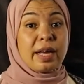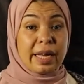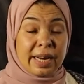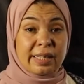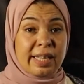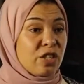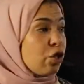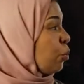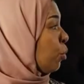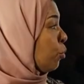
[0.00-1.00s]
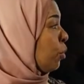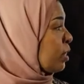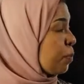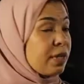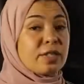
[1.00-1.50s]
irritation or to
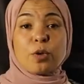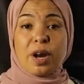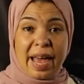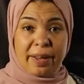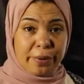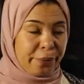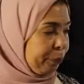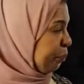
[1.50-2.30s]
express your anger